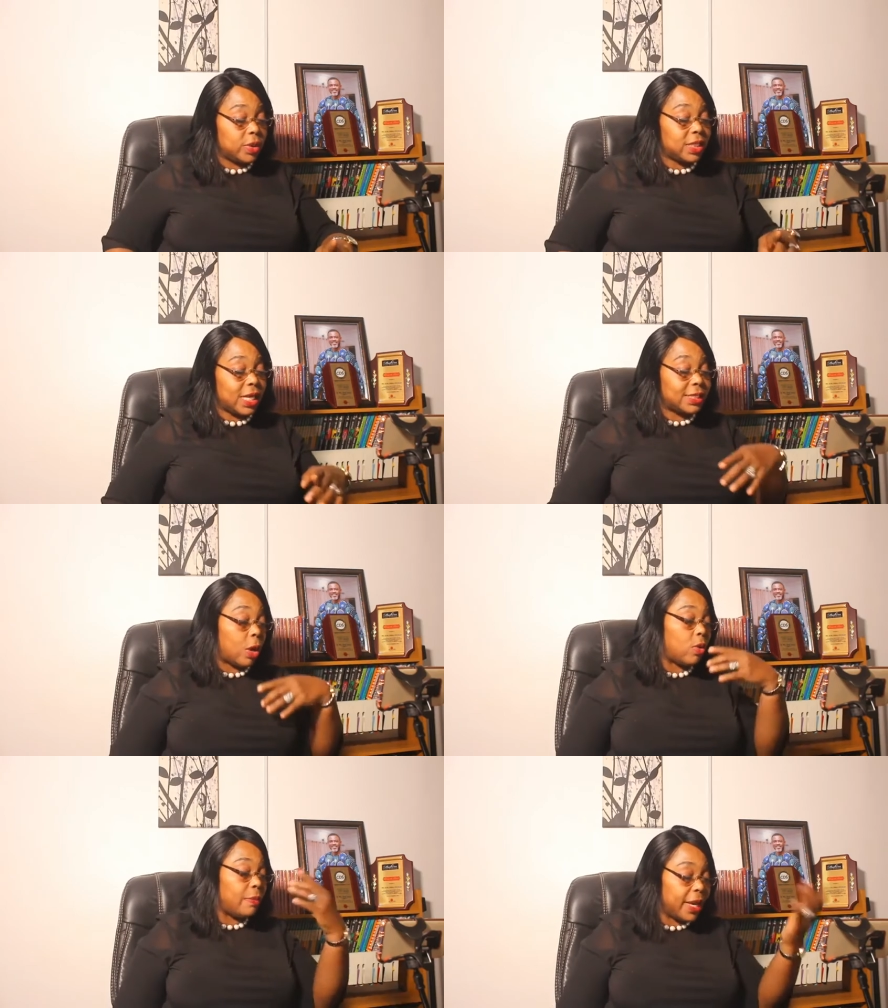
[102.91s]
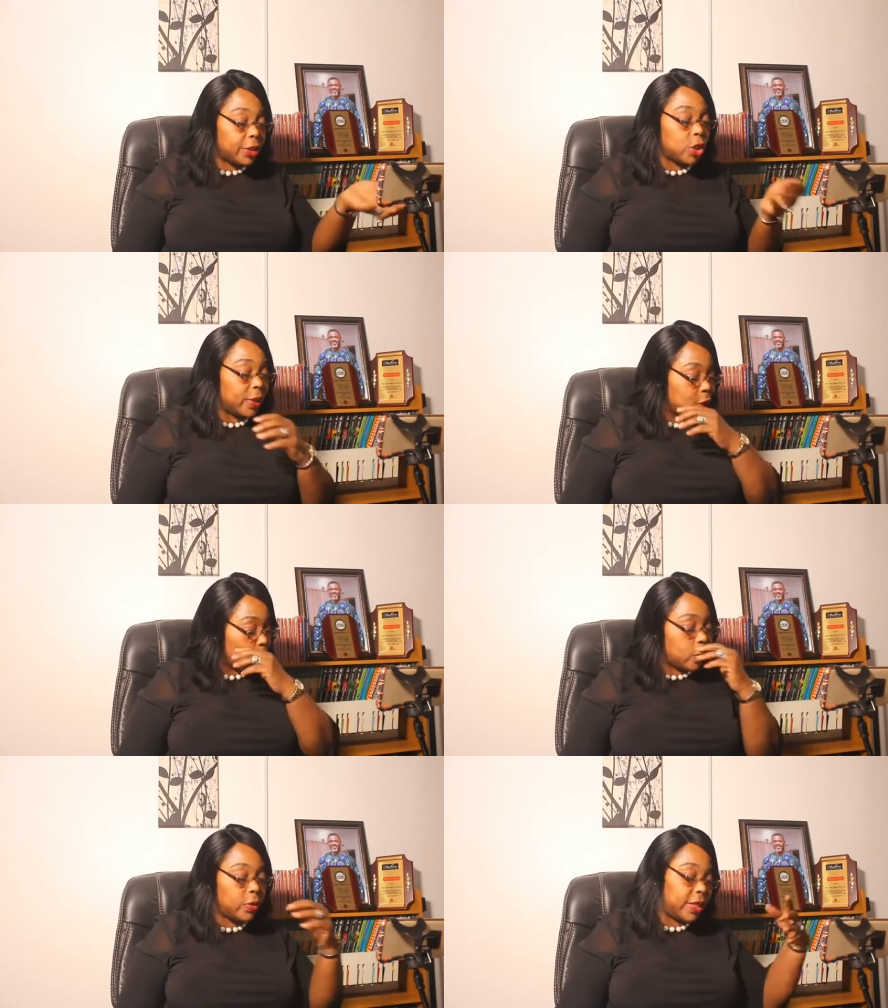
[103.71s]
He says, I will make you
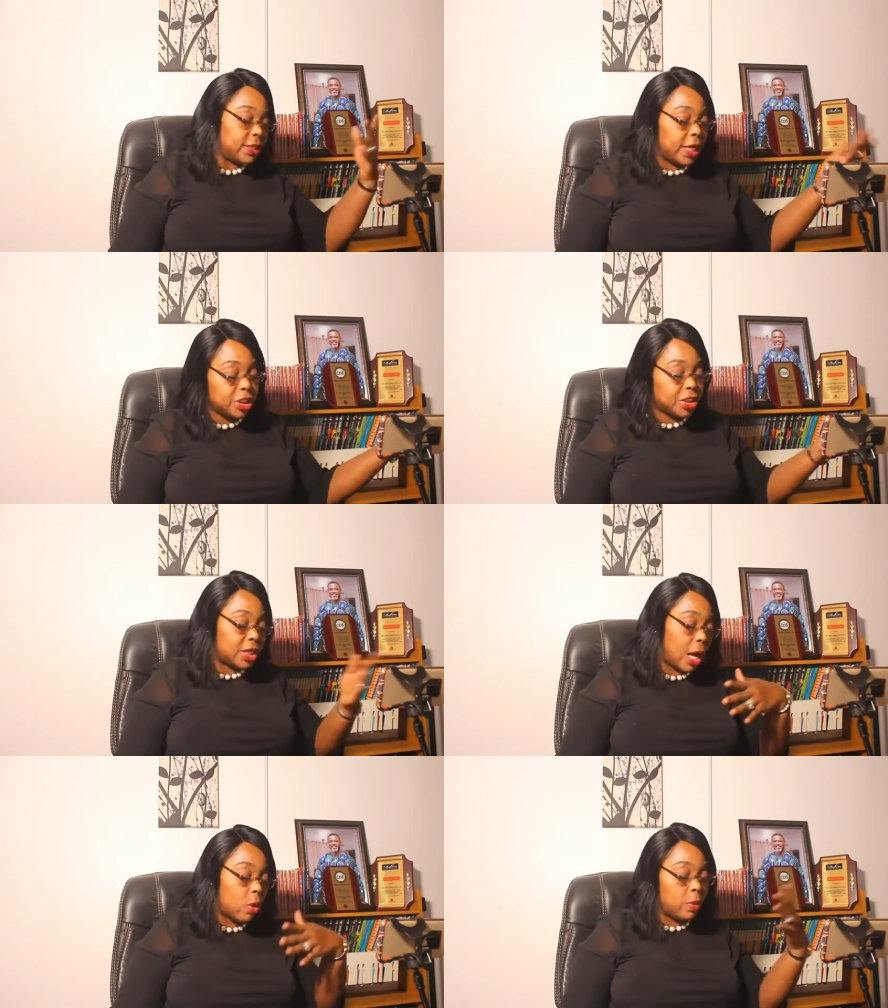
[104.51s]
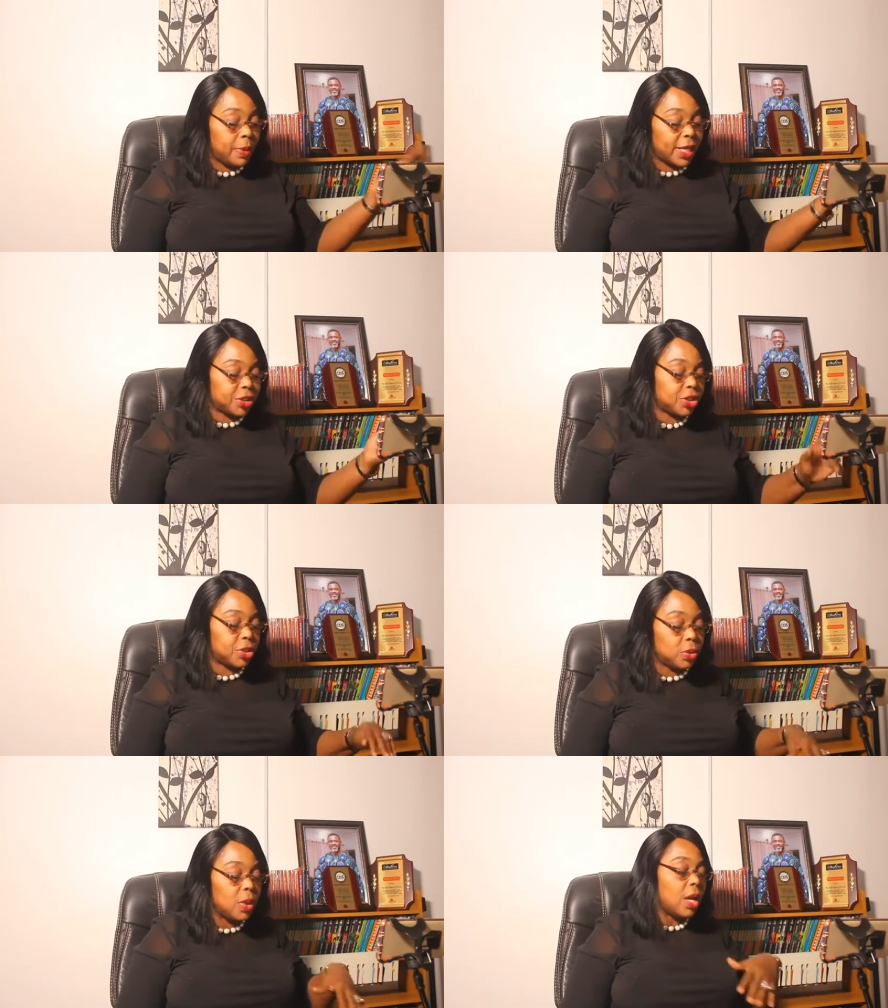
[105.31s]
into a great nation. I will bless
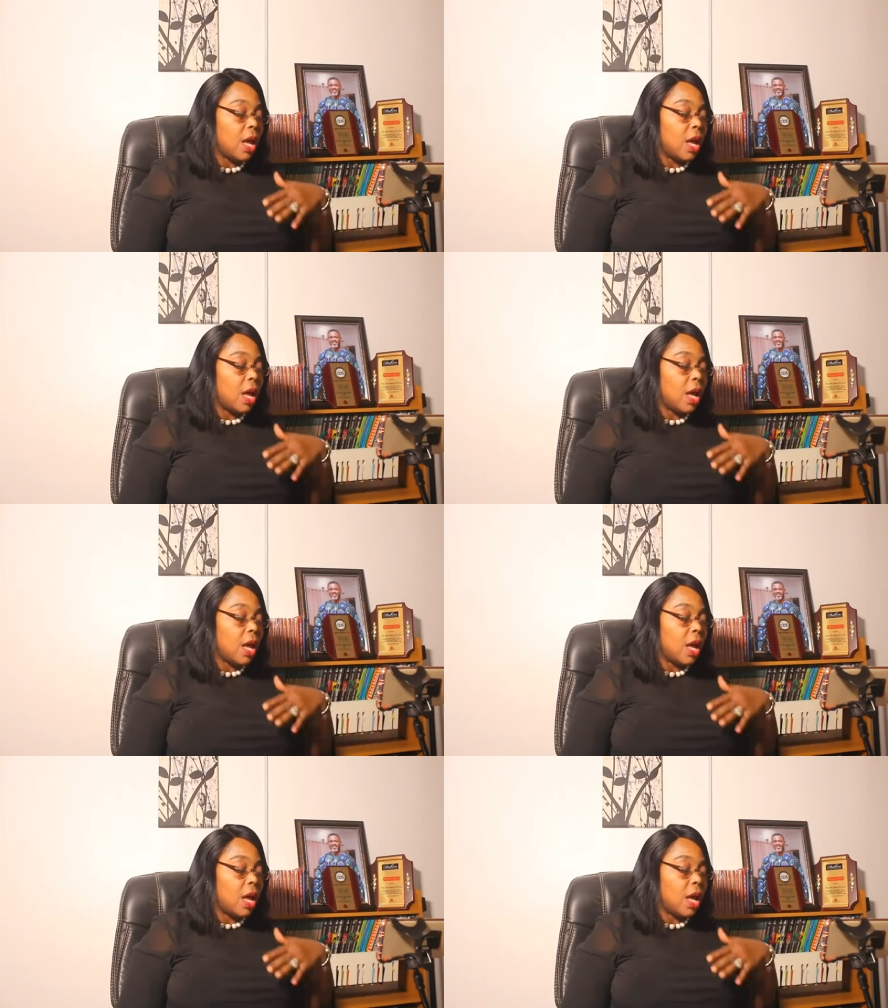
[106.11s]
you.